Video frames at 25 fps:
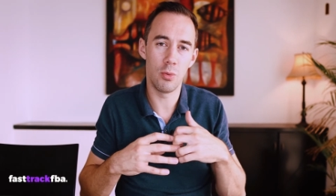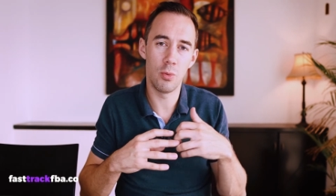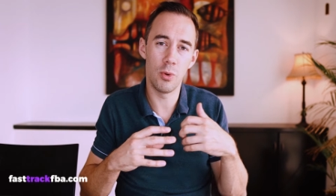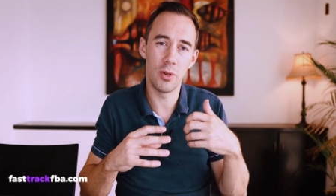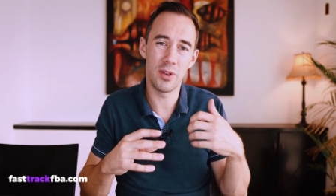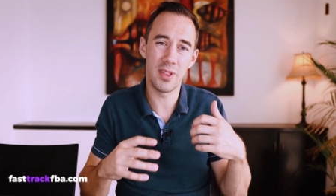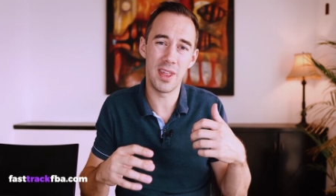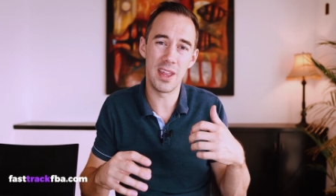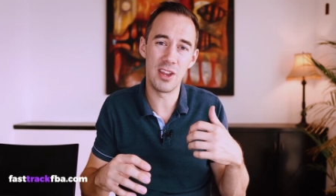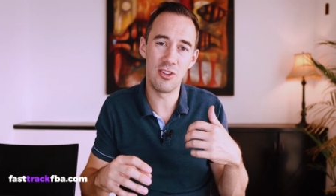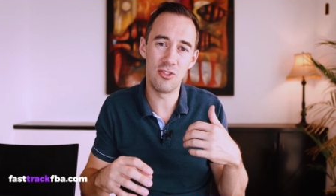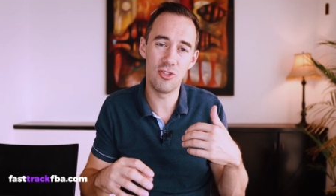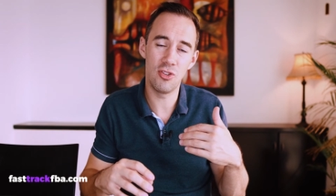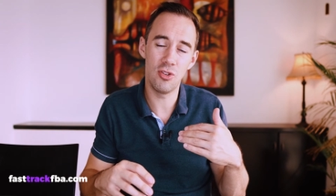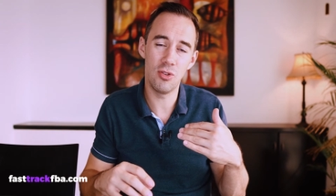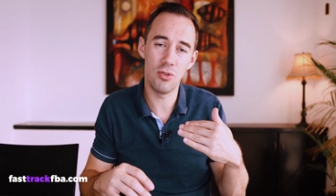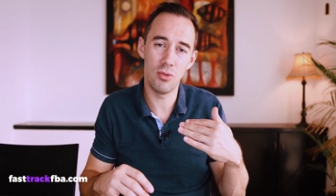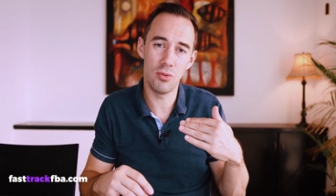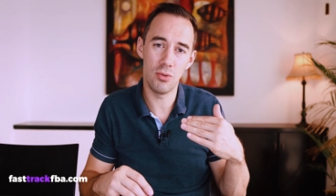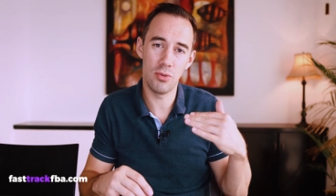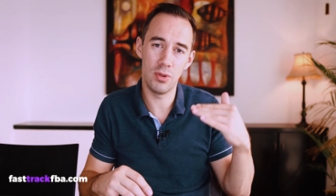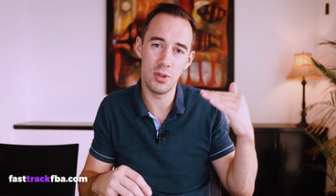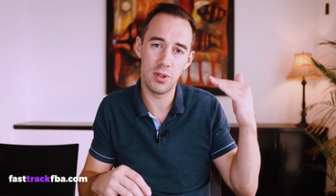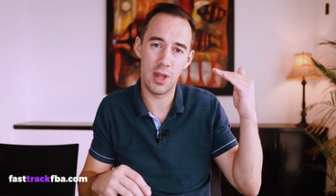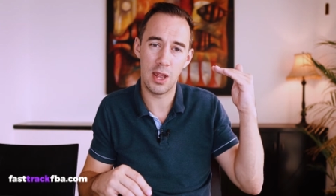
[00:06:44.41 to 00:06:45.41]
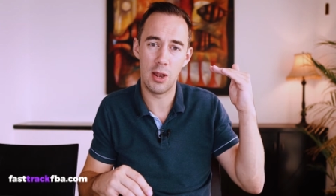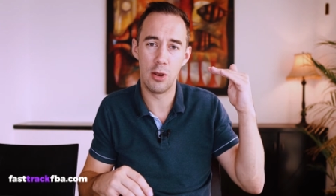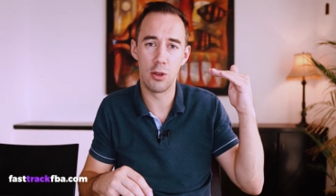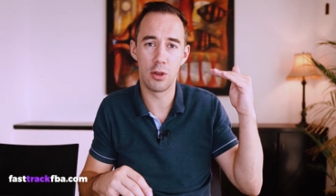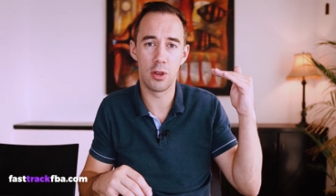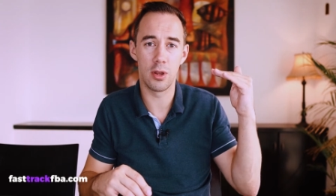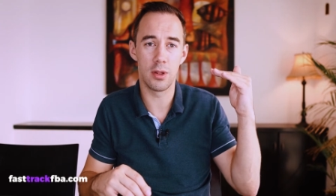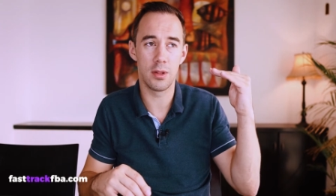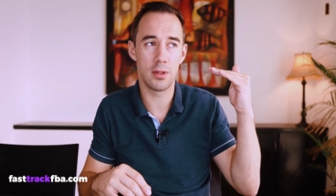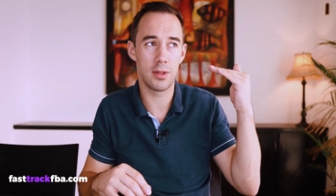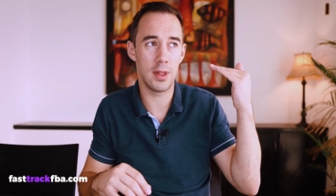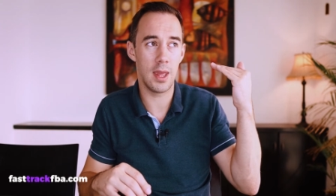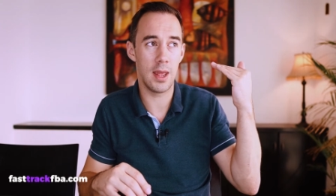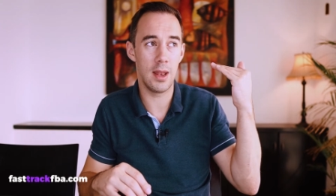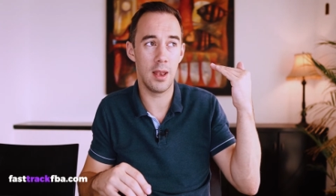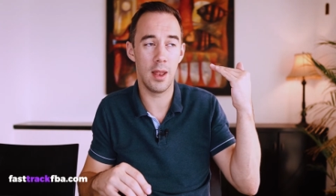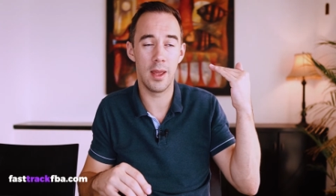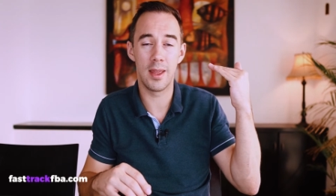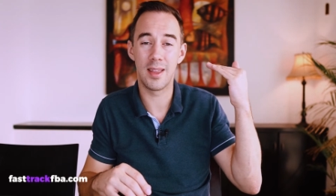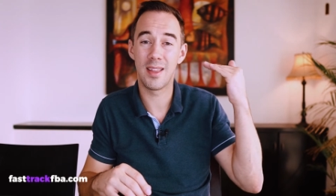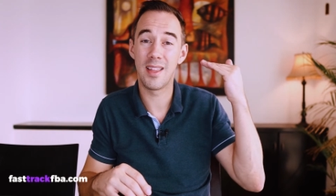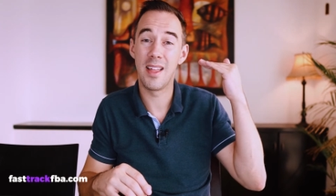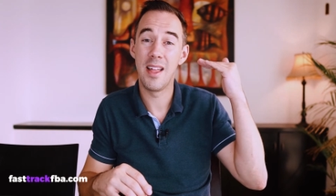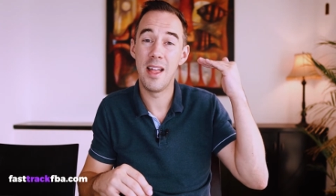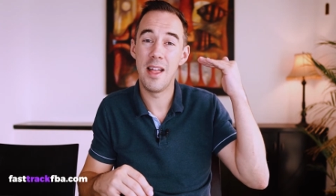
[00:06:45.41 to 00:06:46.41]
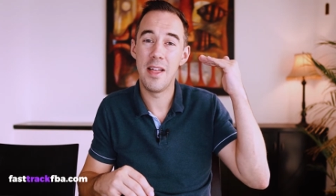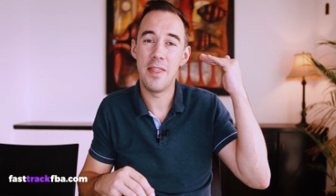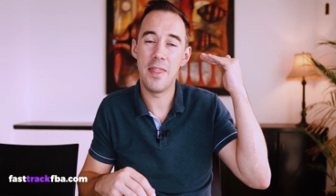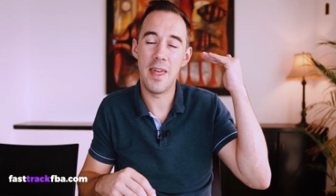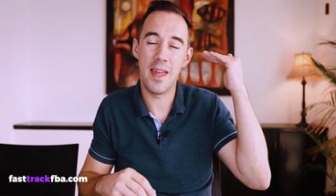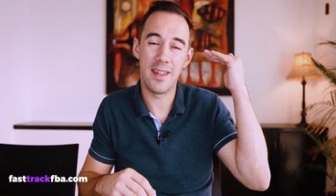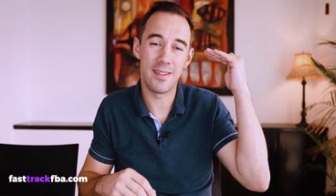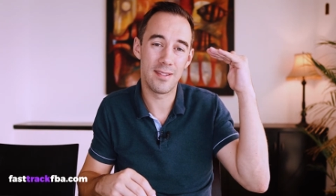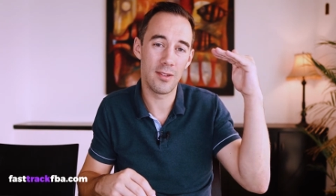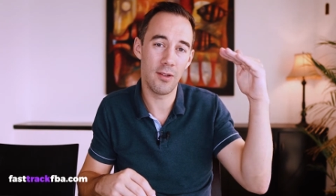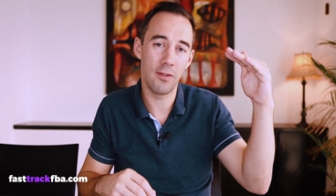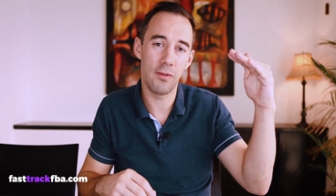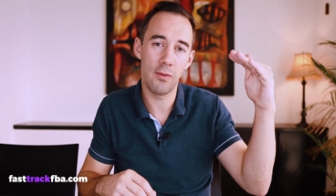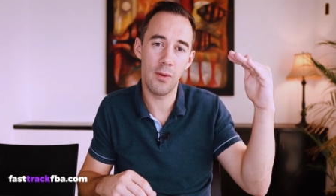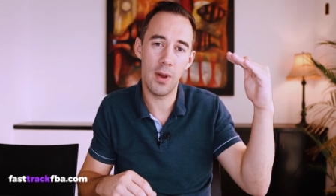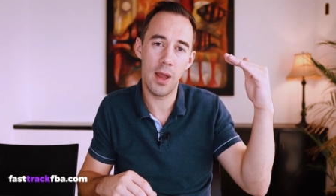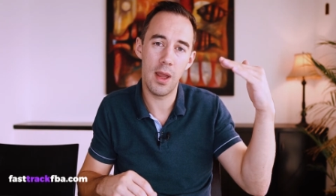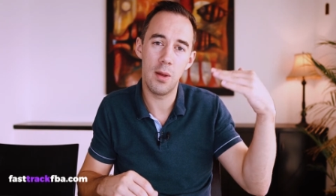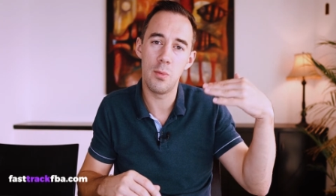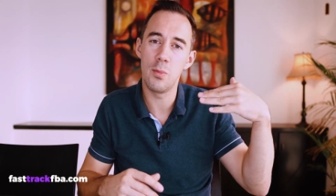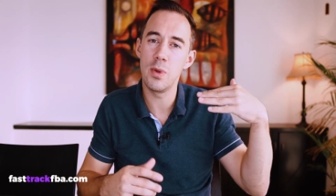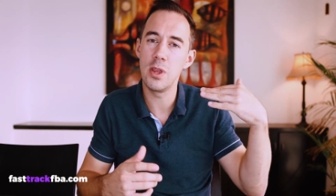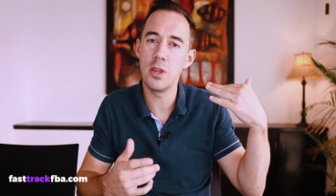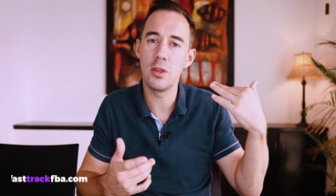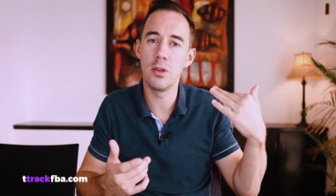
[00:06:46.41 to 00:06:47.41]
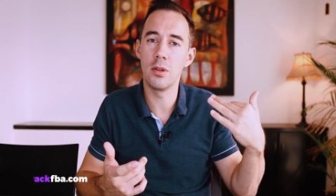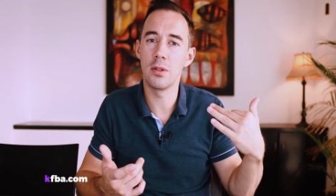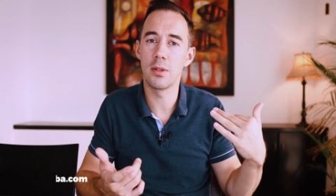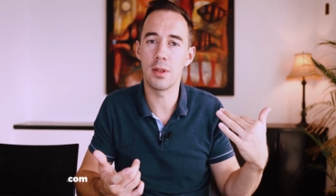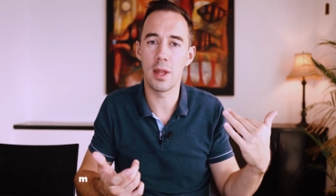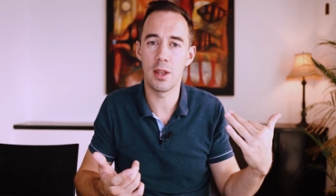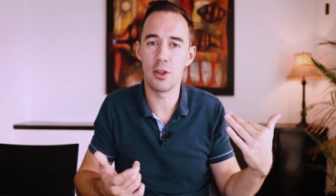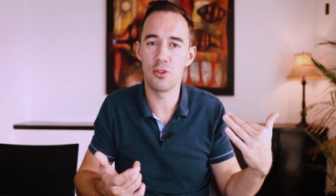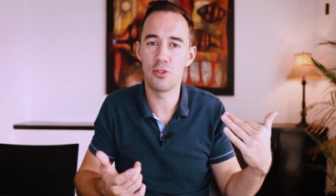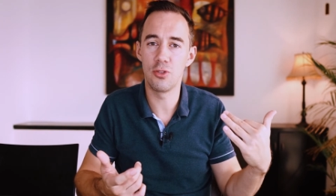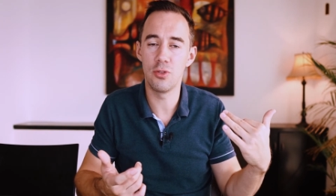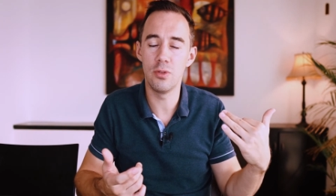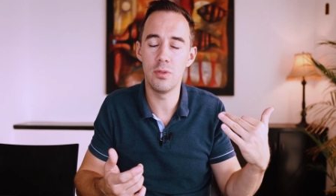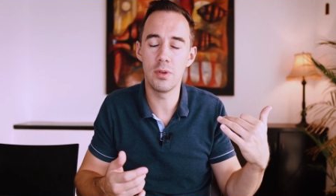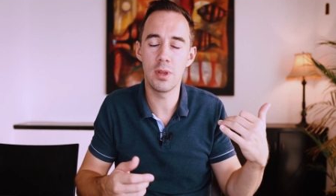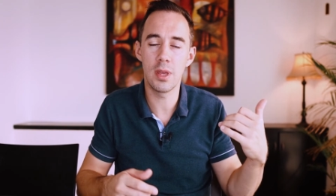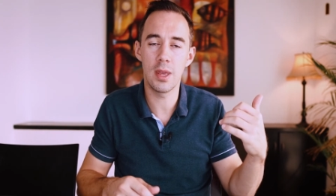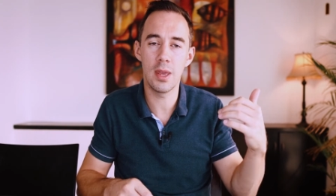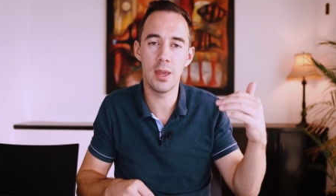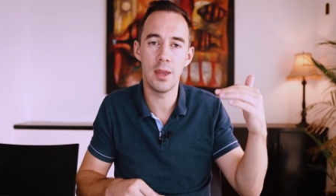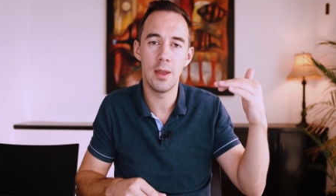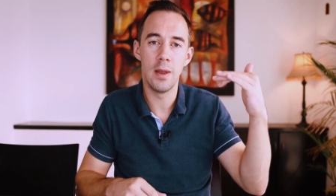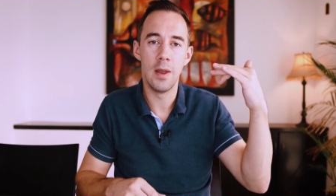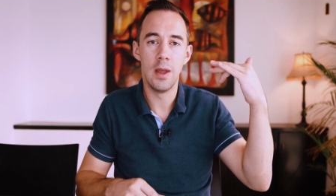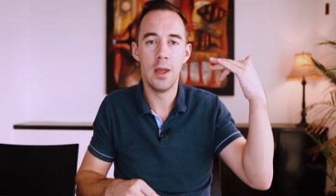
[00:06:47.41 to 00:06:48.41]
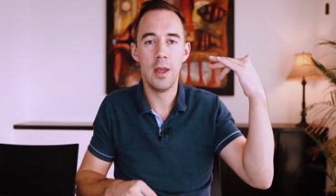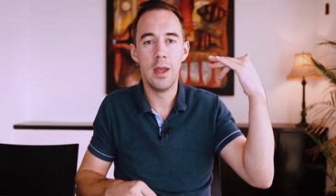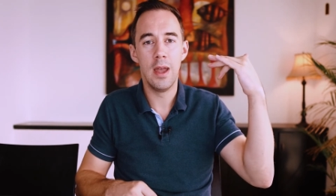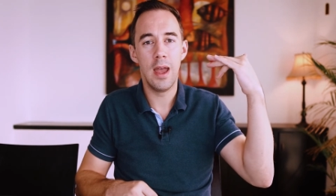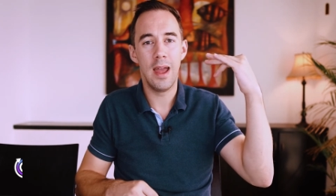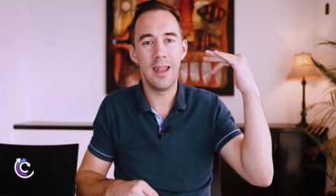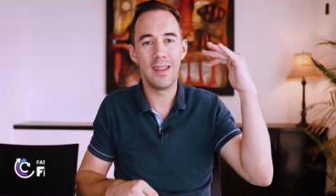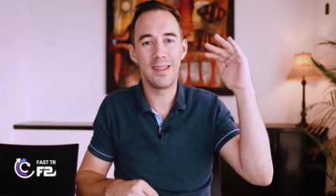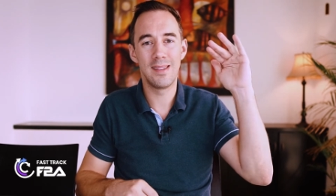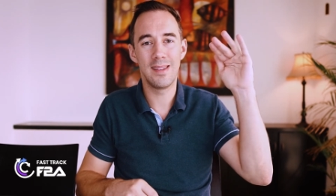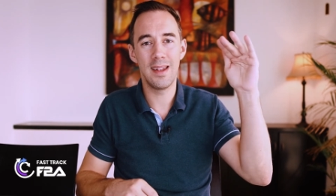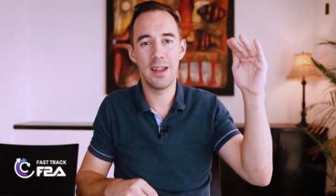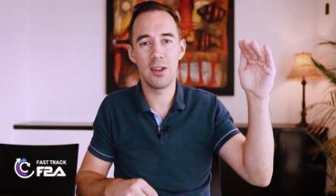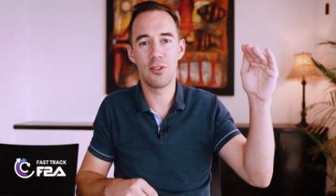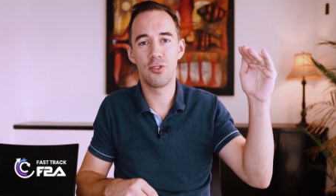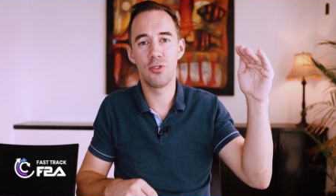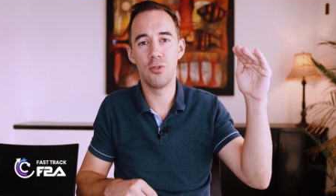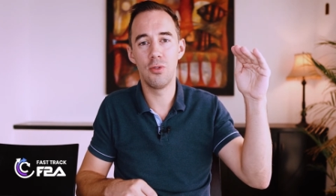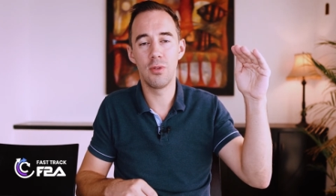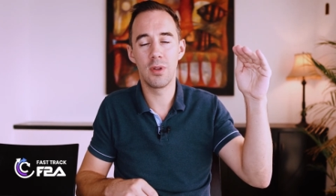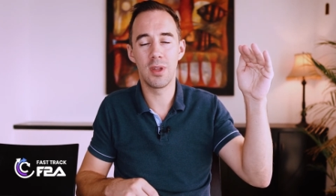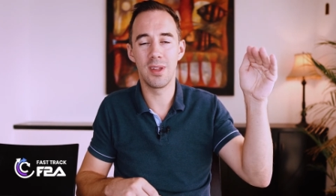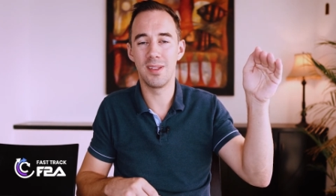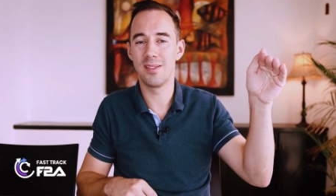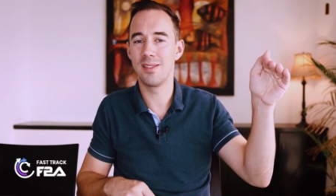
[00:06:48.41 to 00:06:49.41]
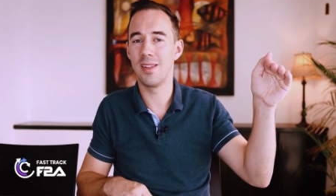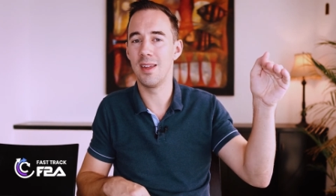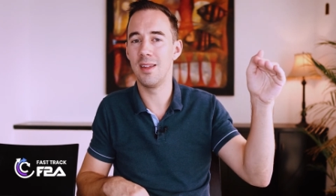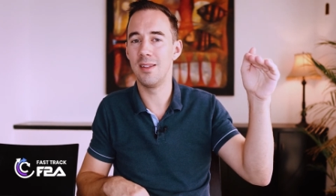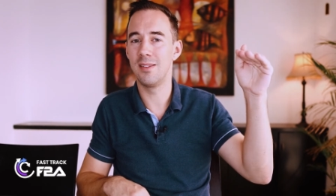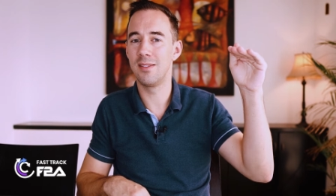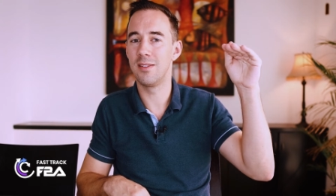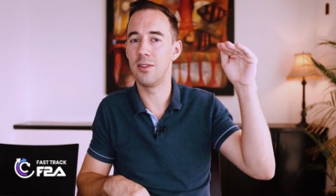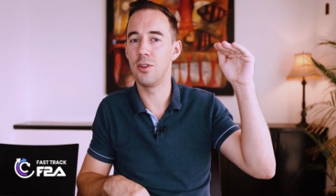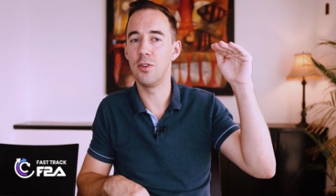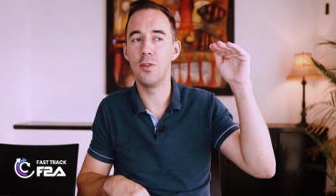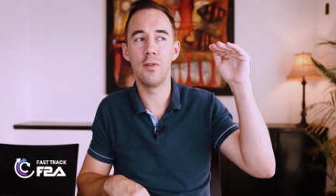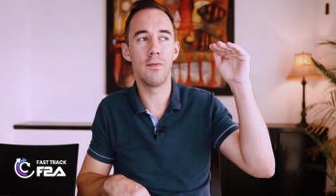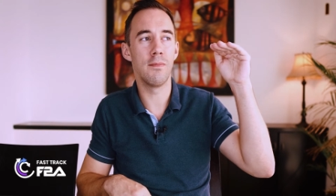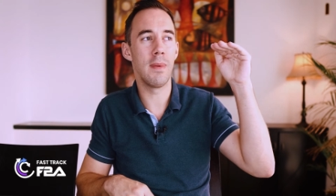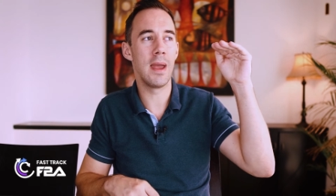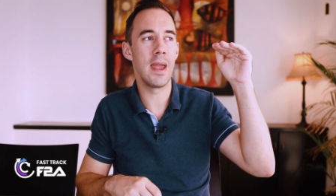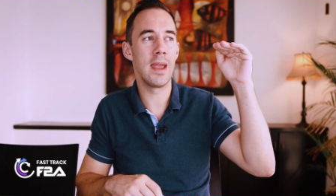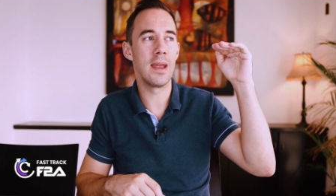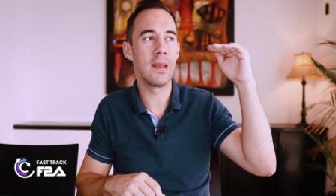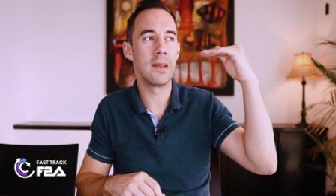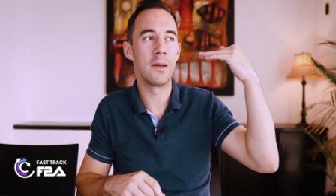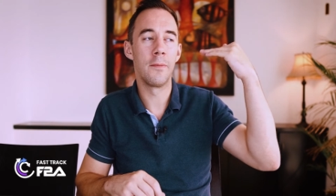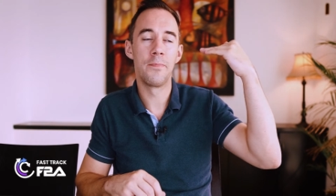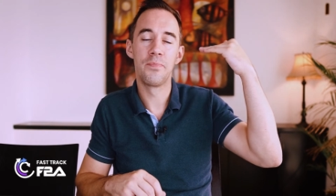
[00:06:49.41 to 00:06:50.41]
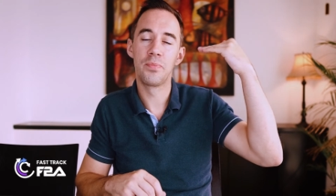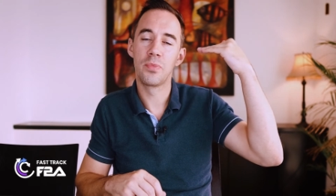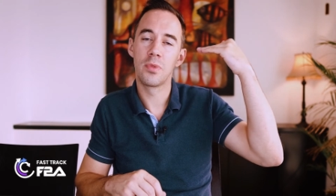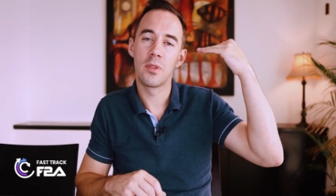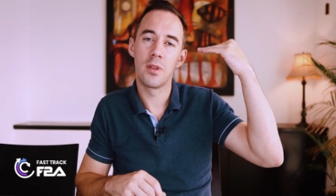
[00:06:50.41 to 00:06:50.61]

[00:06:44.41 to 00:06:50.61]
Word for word: What they do is they look at, say, like their software, and we use Seller Toolkit, and Seller Toolkit says you've made,